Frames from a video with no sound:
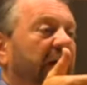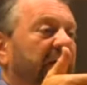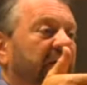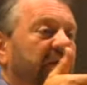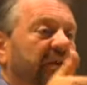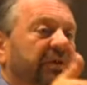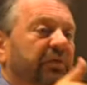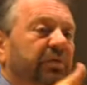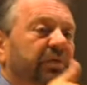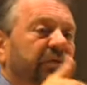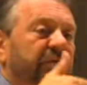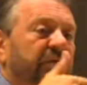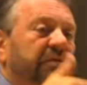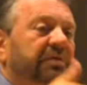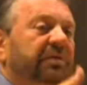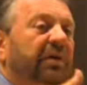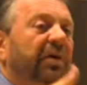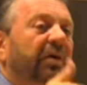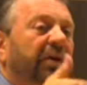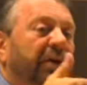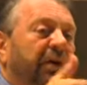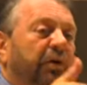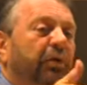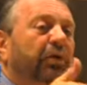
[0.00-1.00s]
like this was a
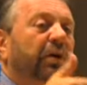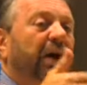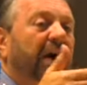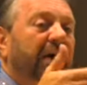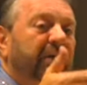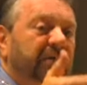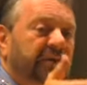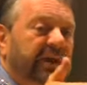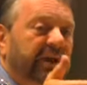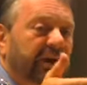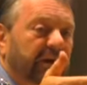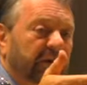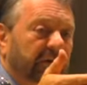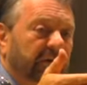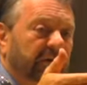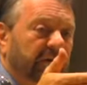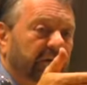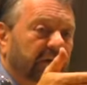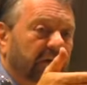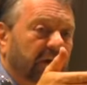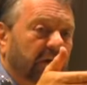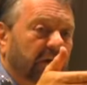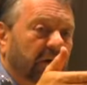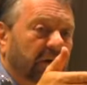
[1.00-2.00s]
very good idea
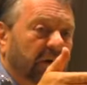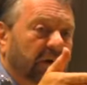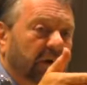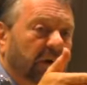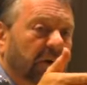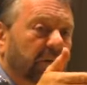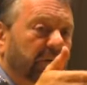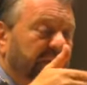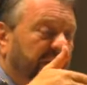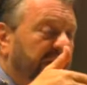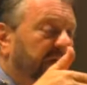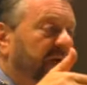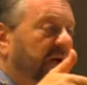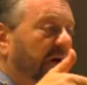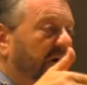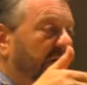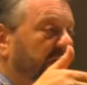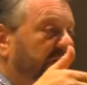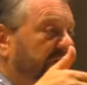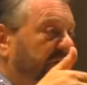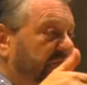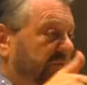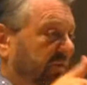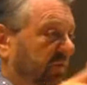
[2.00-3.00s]

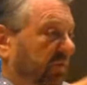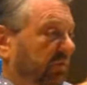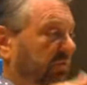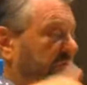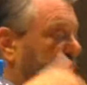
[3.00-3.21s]
because